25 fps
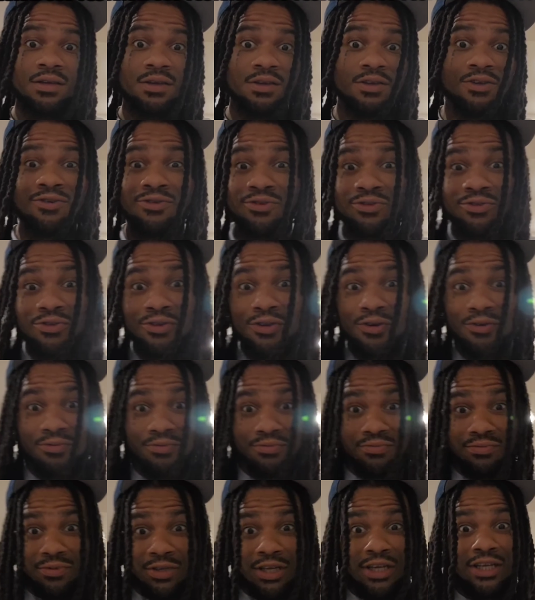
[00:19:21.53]
you don't do
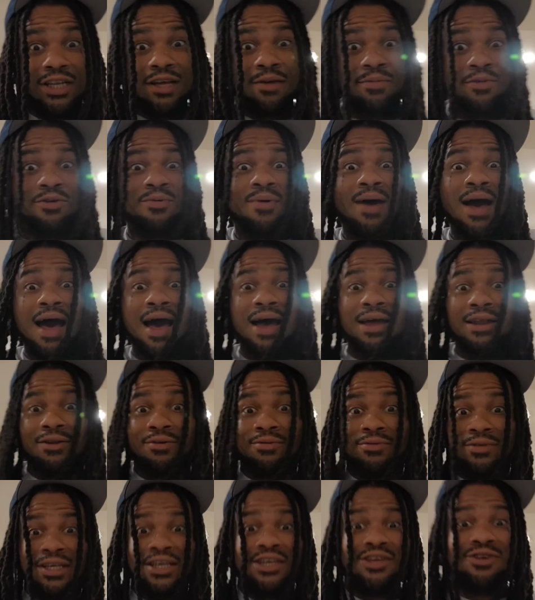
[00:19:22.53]
no DWI, no
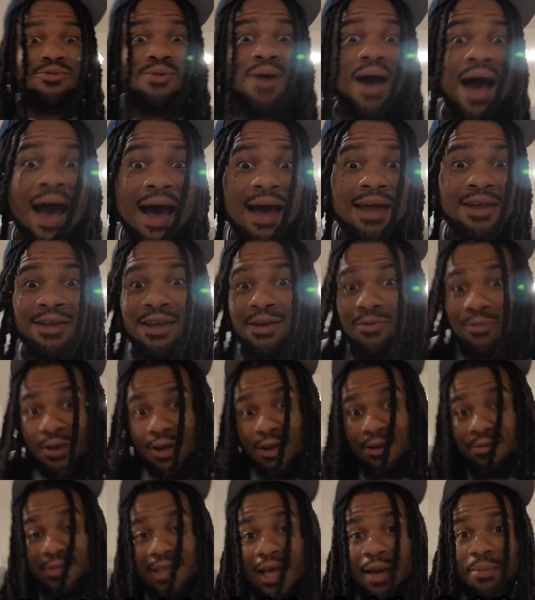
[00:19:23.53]
DUI. You ain't one
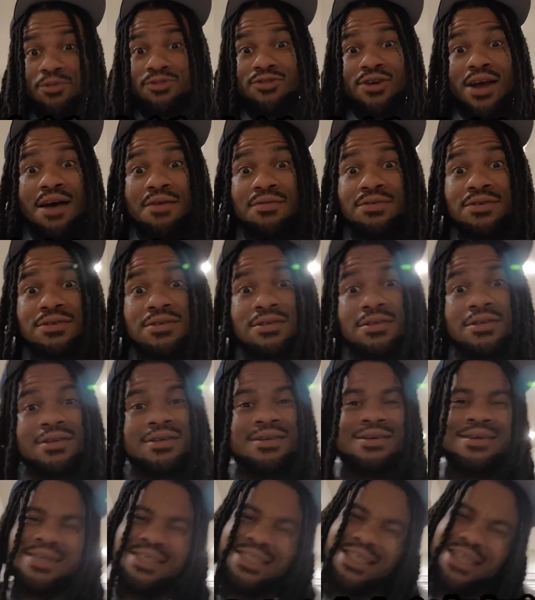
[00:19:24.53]
of them type of drivers.
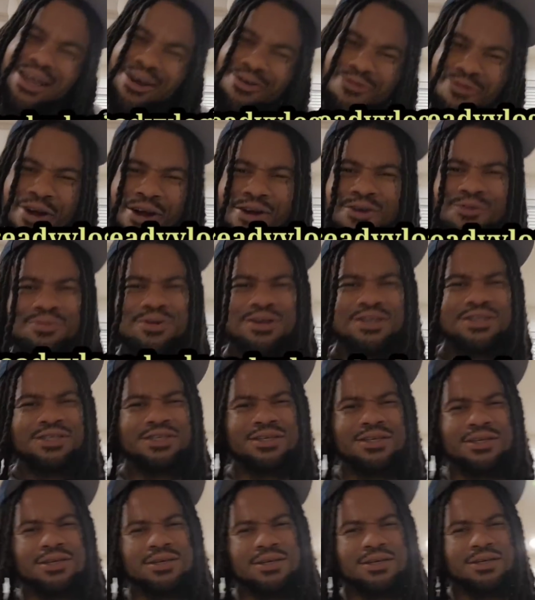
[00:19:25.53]
She could work with
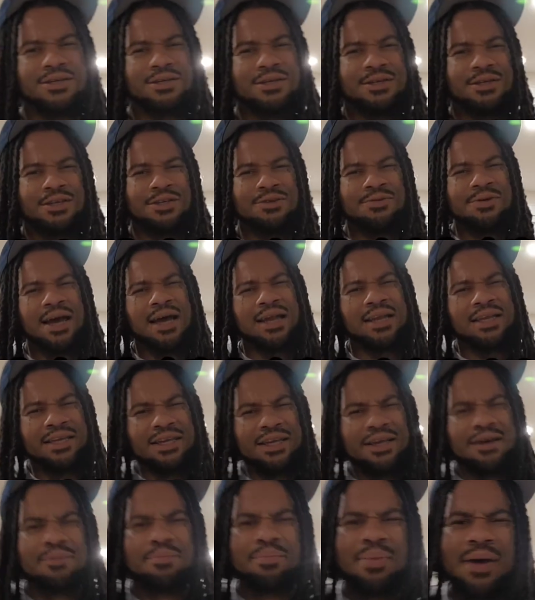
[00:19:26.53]
you. You got a
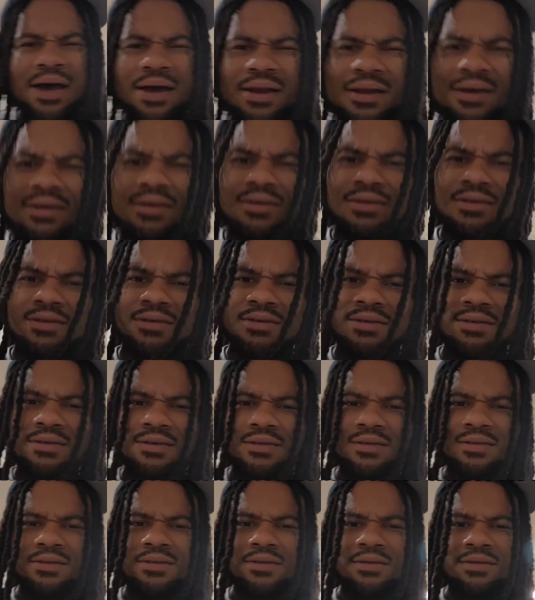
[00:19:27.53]
year better.
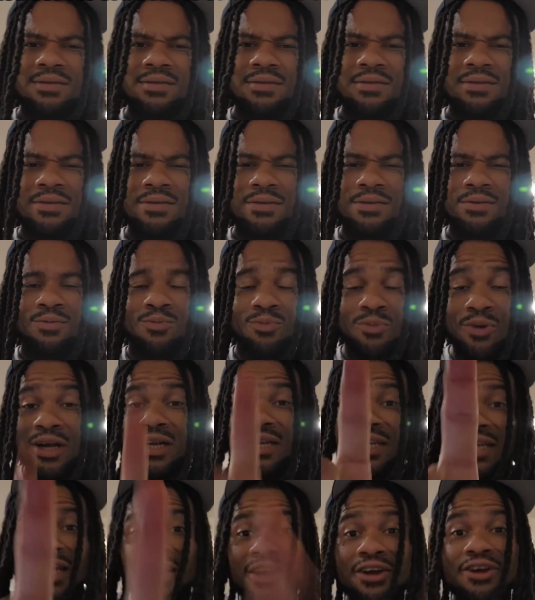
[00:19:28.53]

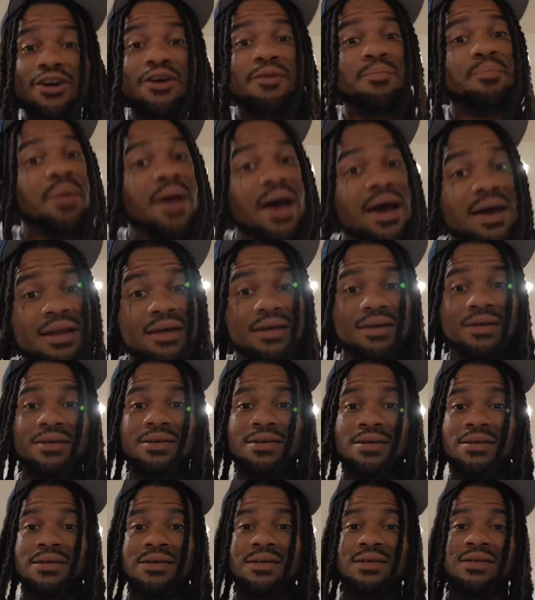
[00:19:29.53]
One year or better.
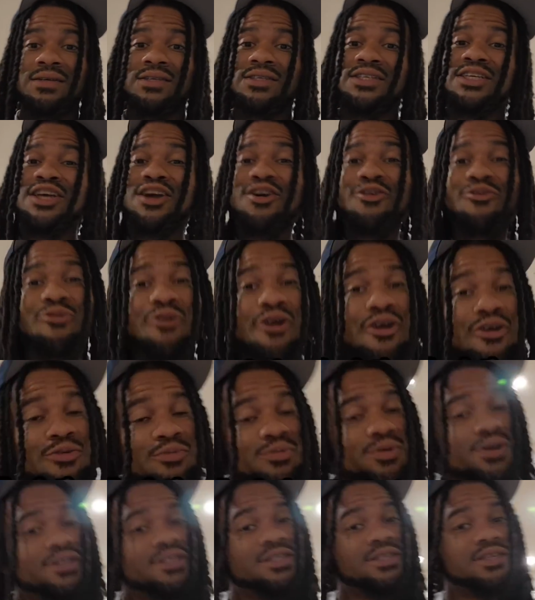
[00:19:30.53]
She could work
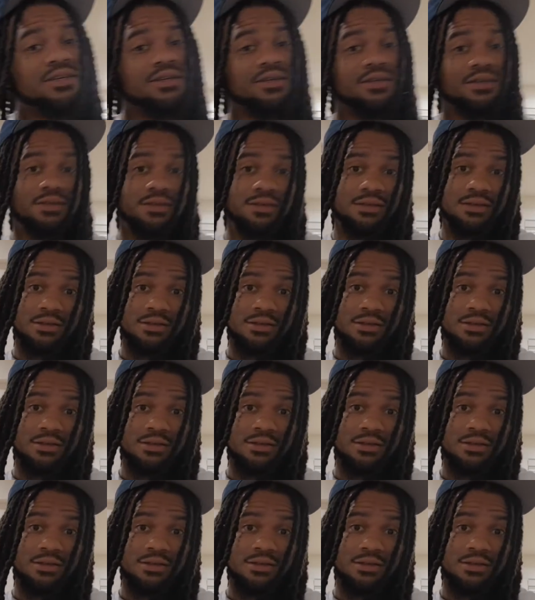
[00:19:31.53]
with you.